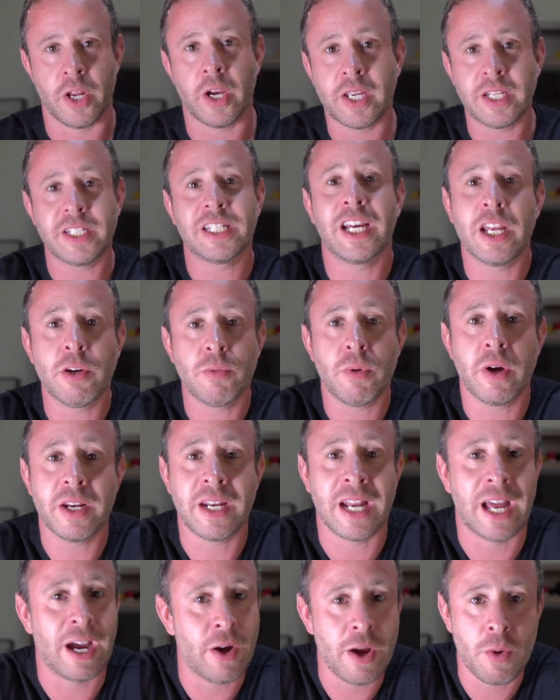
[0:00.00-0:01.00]
I can tell you right
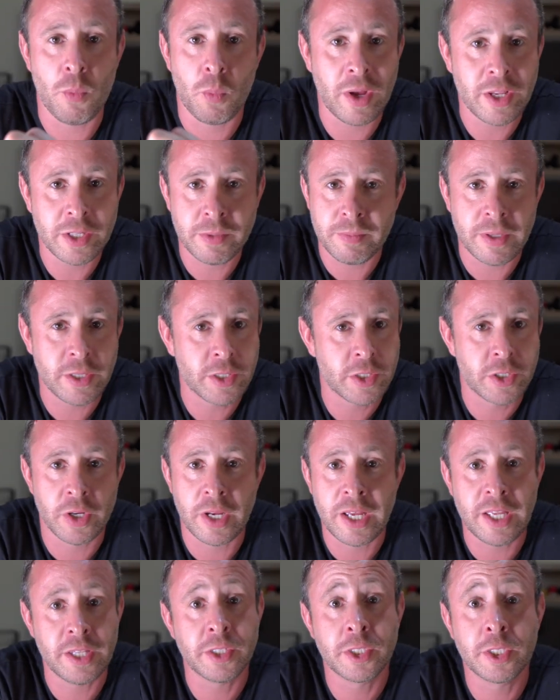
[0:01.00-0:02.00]
now in Westminster
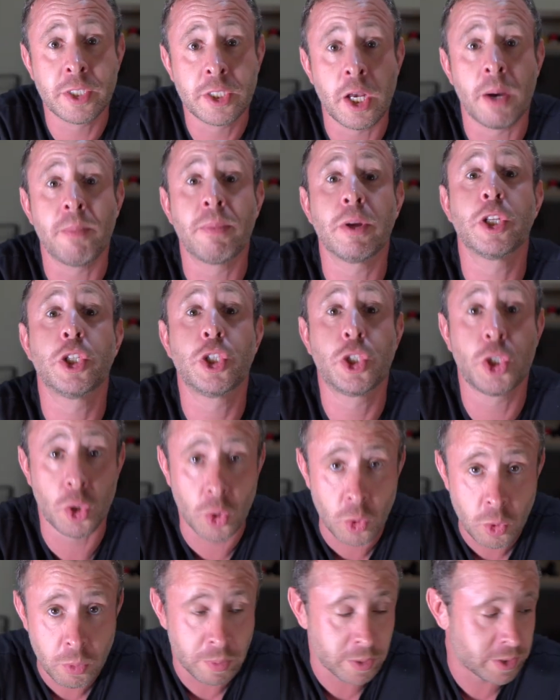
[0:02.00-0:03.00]
it's sub
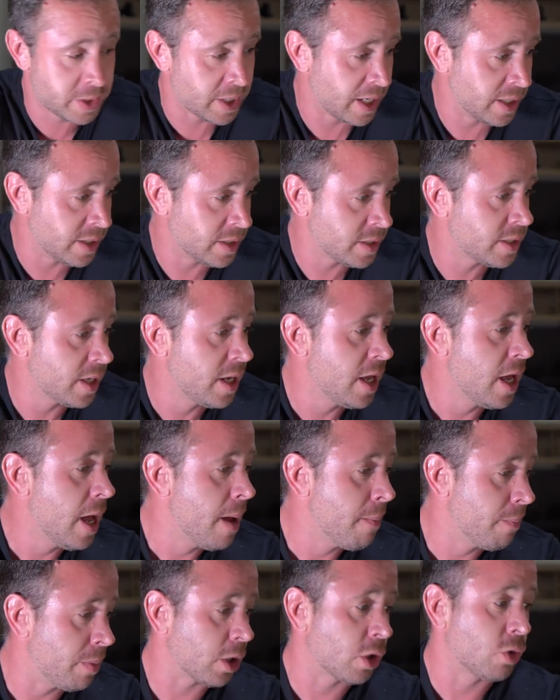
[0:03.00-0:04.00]
2%,
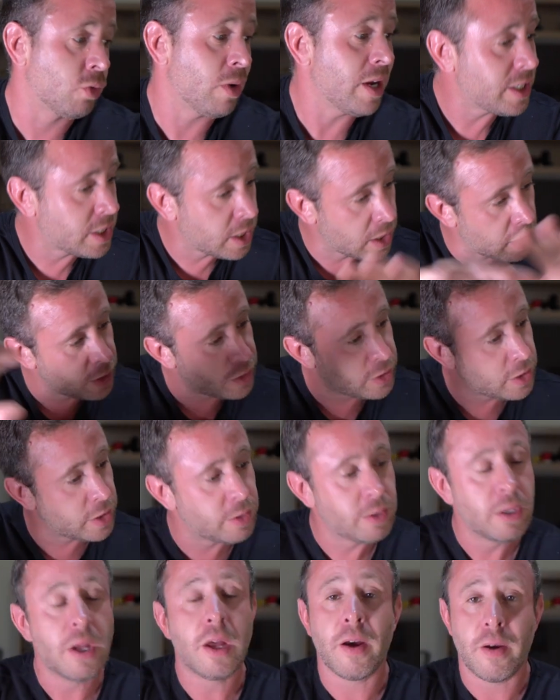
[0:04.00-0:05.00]
but Greater
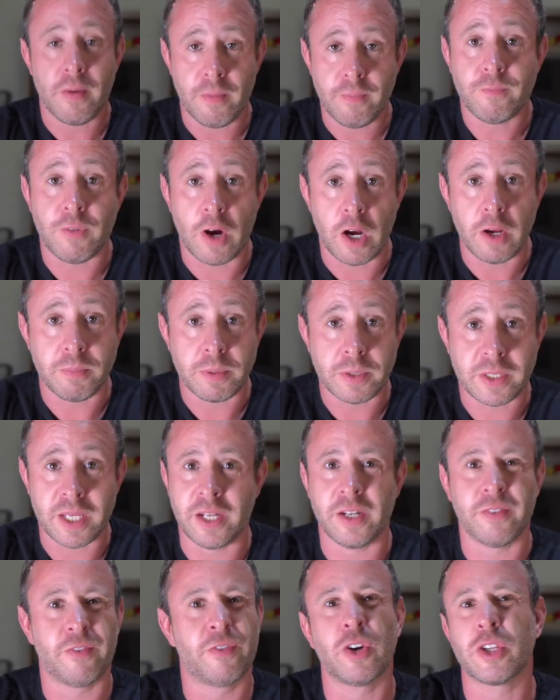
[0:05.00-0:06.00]
London,
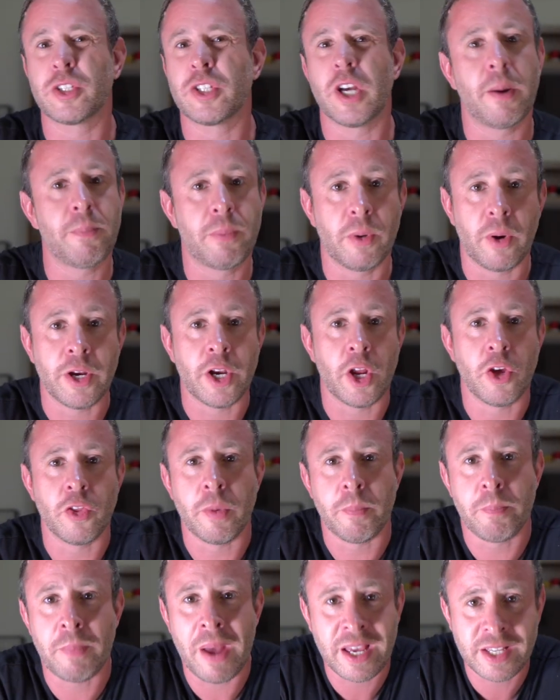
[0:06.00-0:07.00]
5%. For example, I know
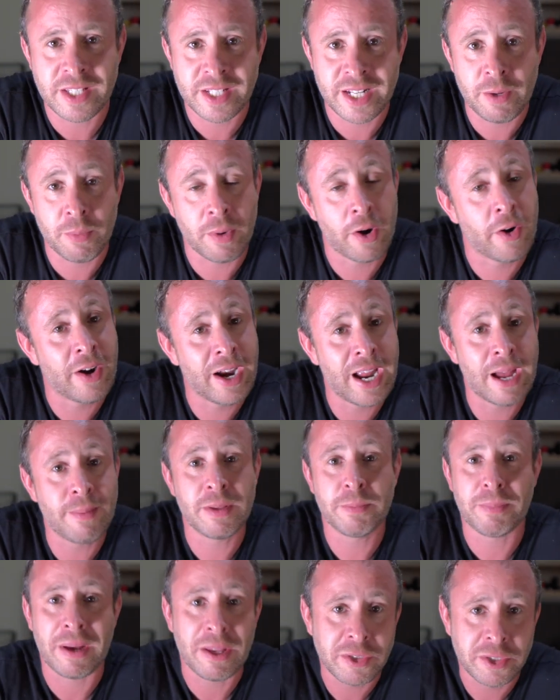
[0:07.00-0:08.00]
that Bexley, where I am,
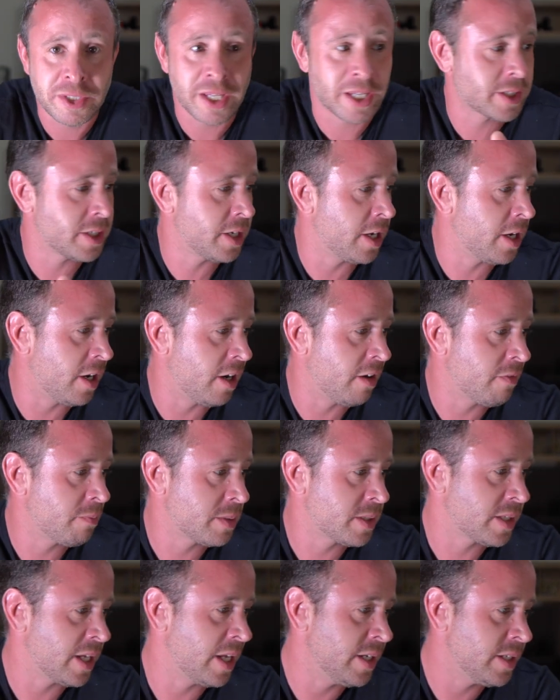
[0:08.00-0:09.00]
about
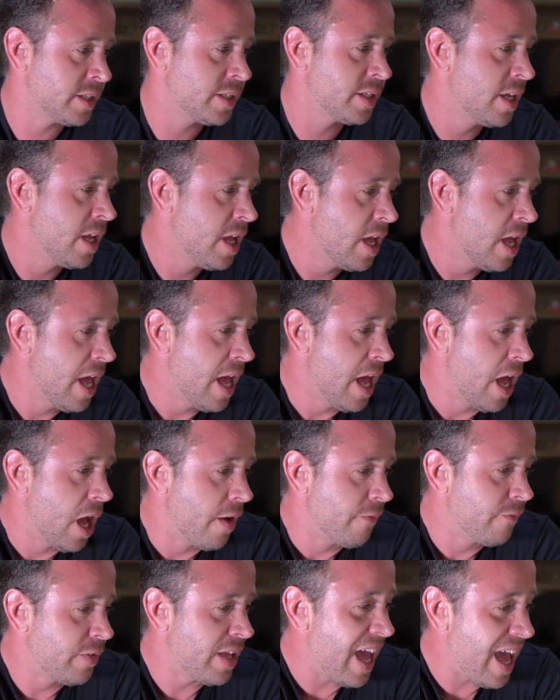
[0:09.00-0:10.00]
6.5%.
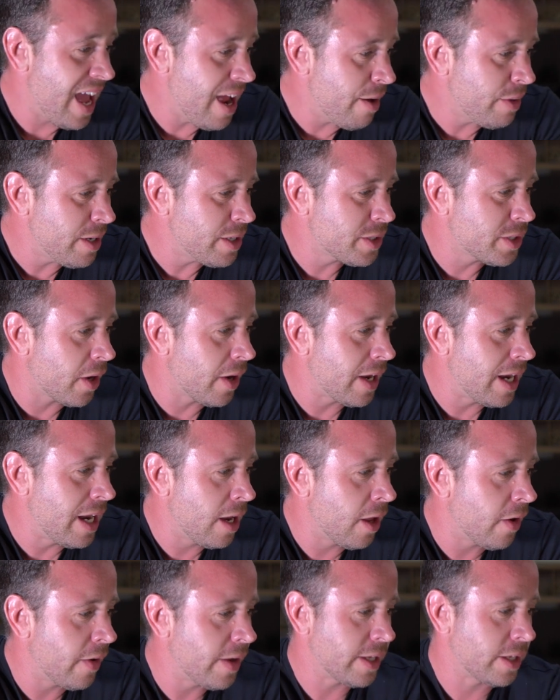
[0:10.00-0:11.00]
The areas that I
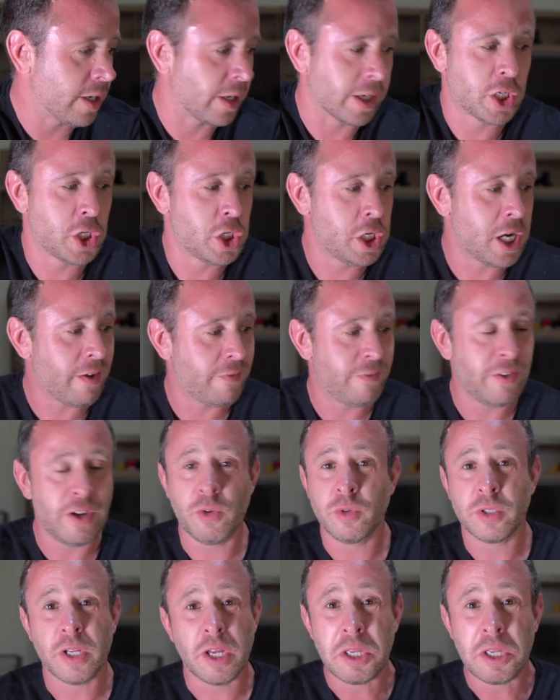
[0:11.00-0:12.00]
like Sheffield,